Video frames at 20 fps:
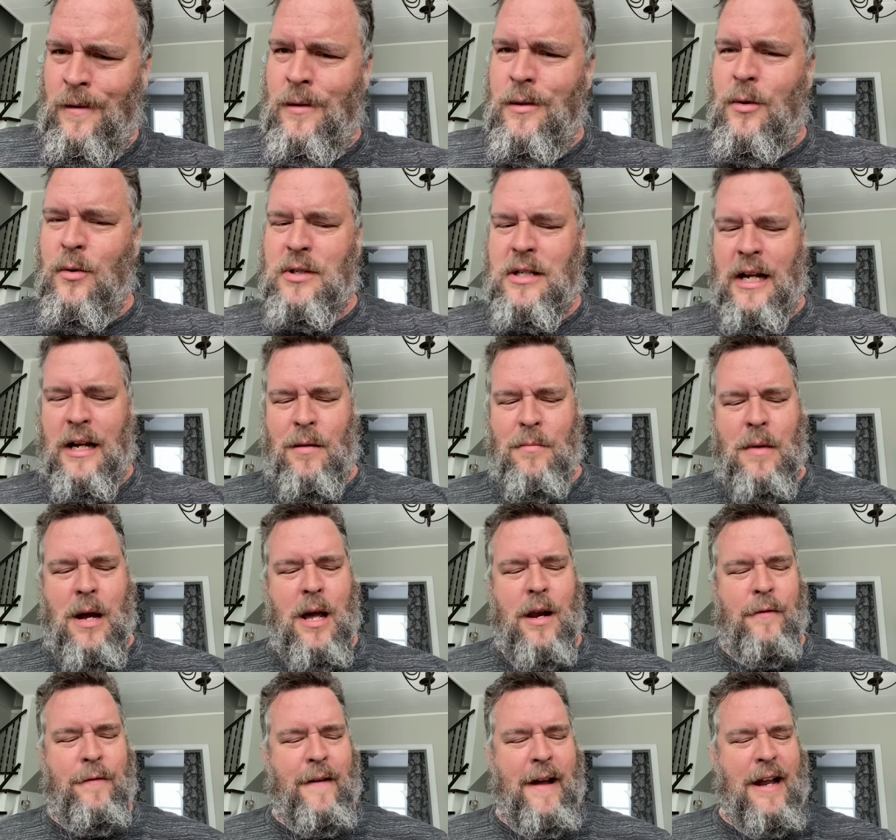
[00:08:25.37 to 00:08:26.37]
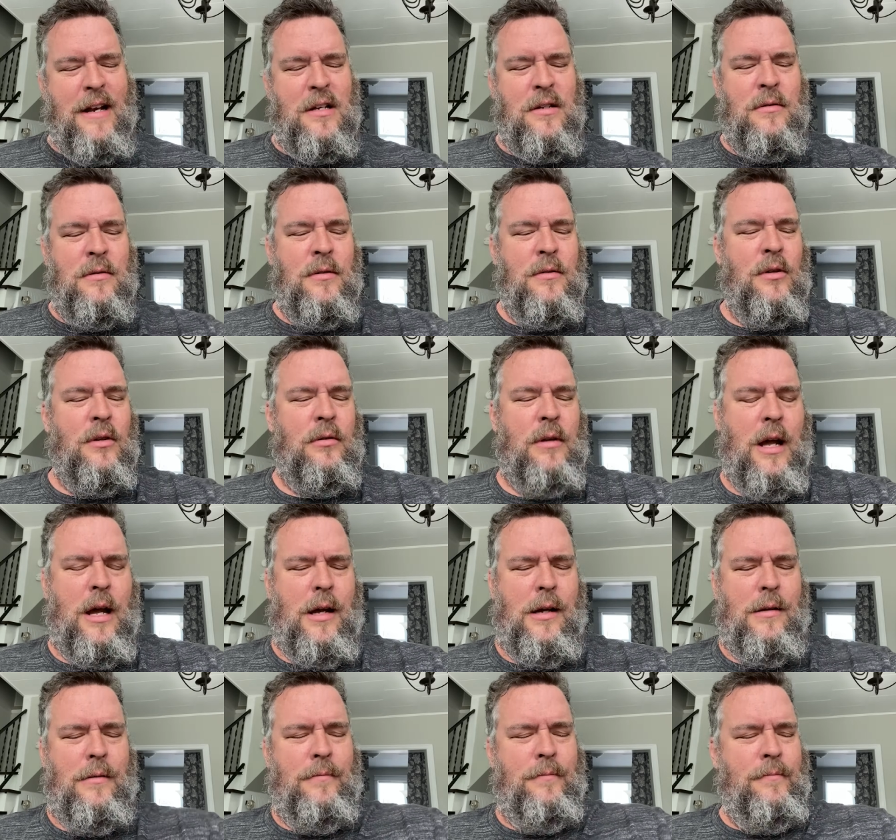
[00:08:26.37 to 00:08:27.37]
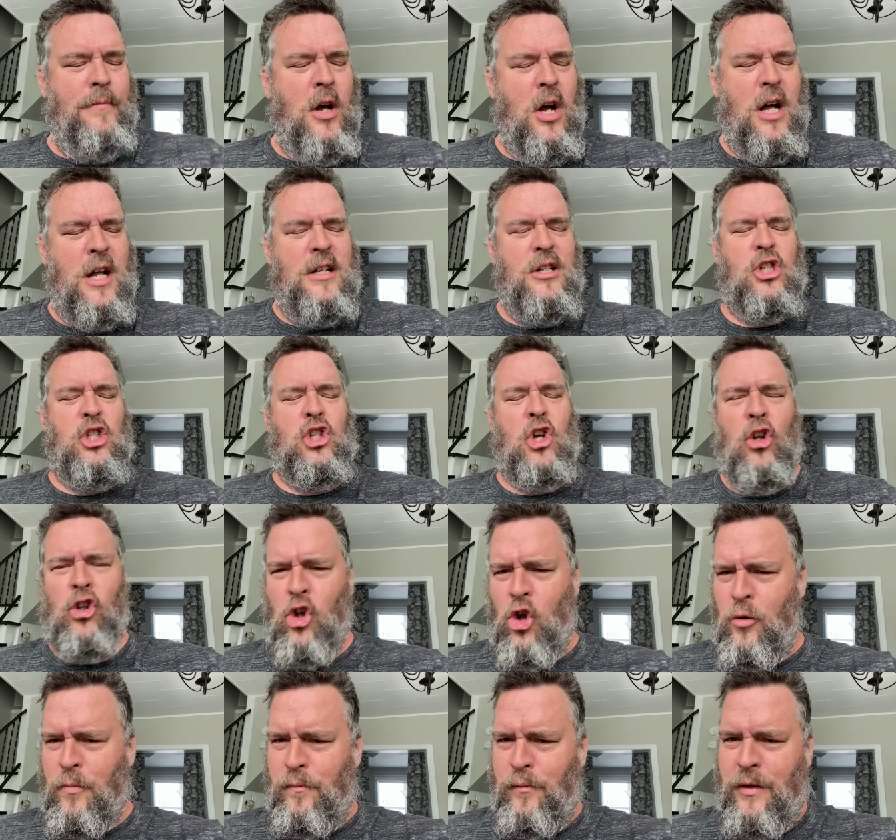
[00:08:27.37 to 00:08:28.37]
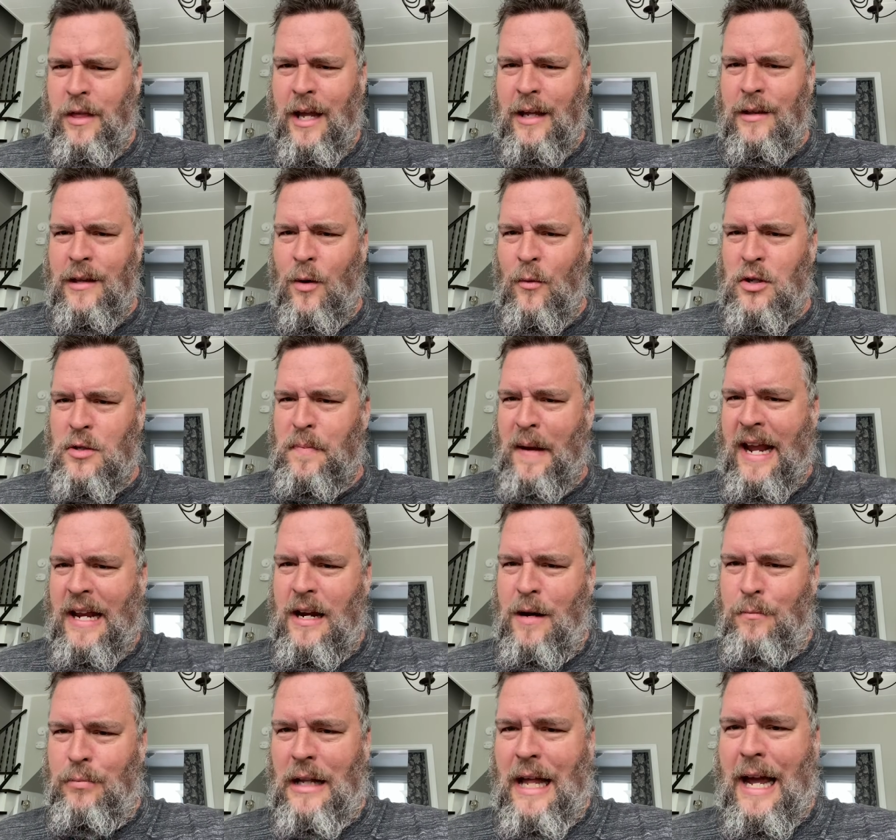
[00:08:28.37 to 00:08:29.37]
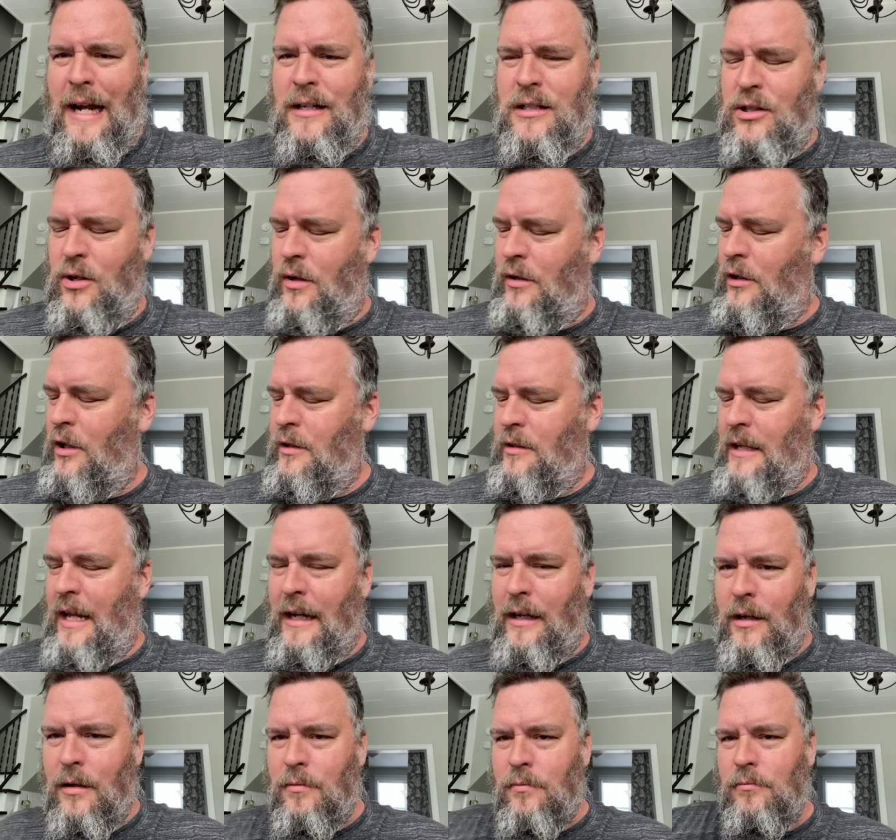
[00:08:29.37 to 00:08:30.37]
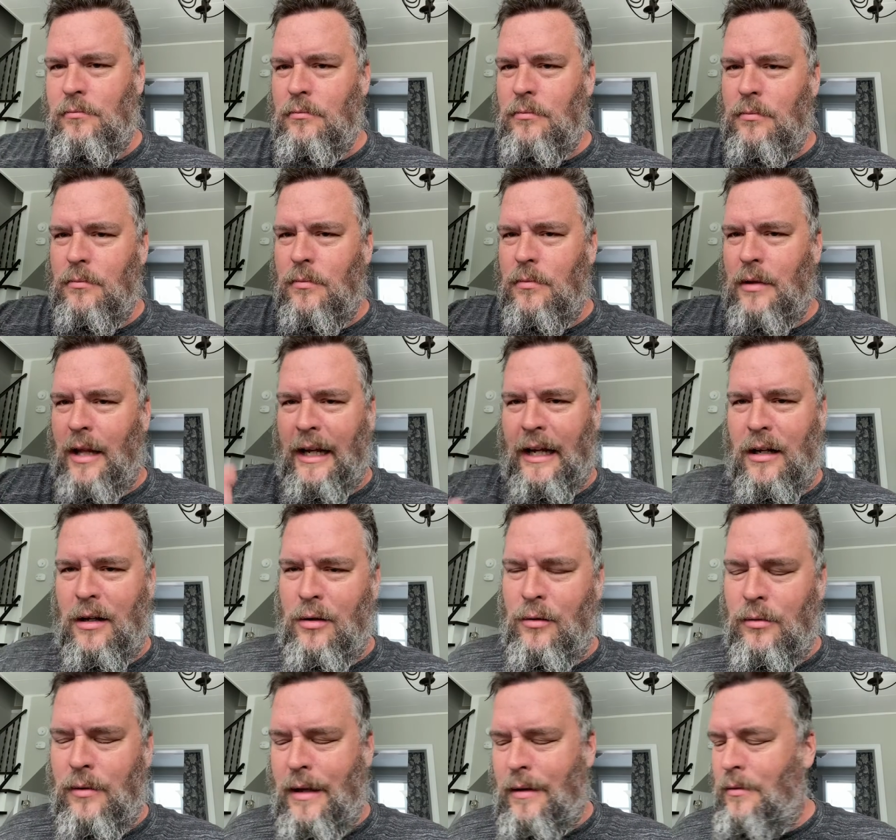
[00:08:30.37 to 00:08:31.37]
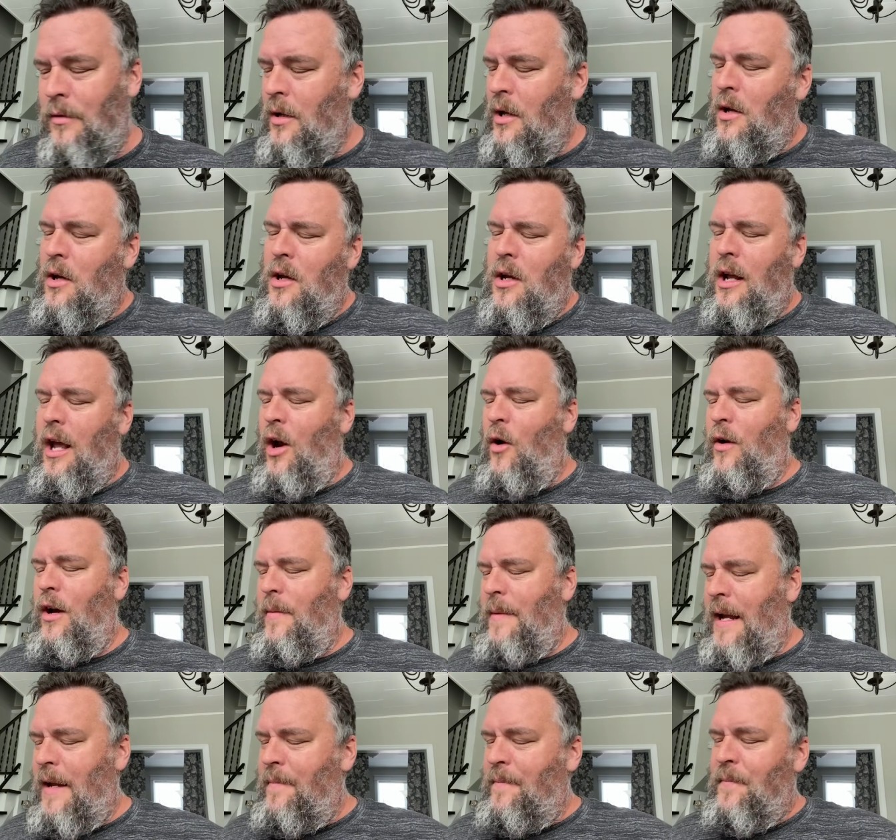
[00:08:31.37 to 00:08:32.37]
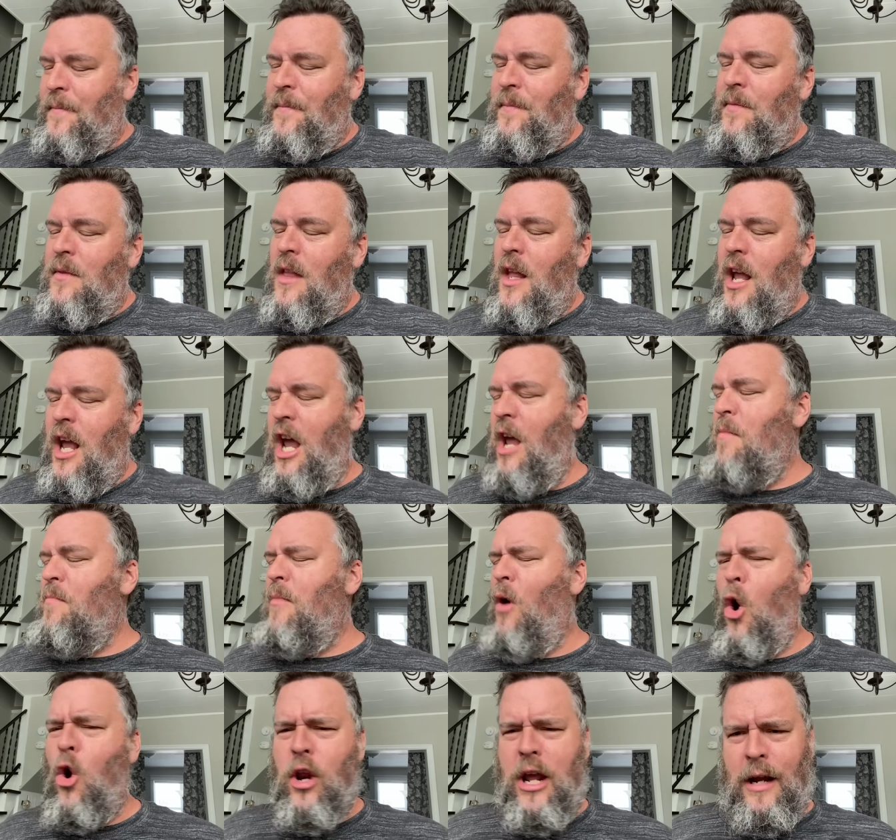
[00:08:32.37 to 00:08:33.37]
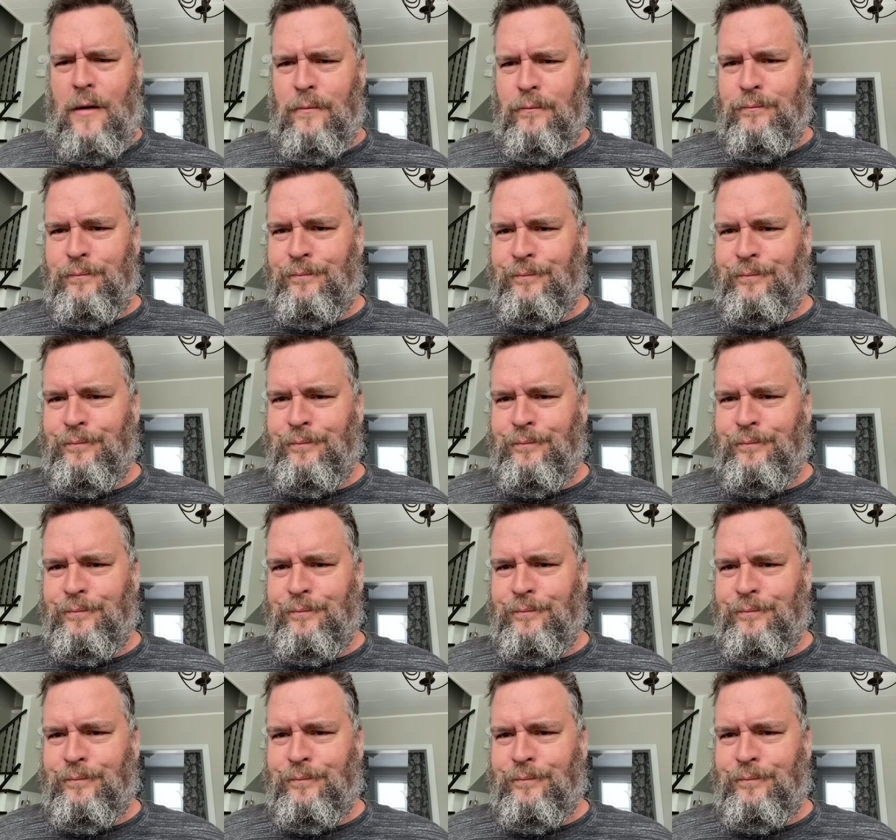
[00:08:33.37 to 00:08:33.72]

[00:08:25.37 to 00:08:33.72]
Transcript: It was like a modified uh, Han Solo thing that was painted black, so it looked like a, like a, you know what I mean? Emoting.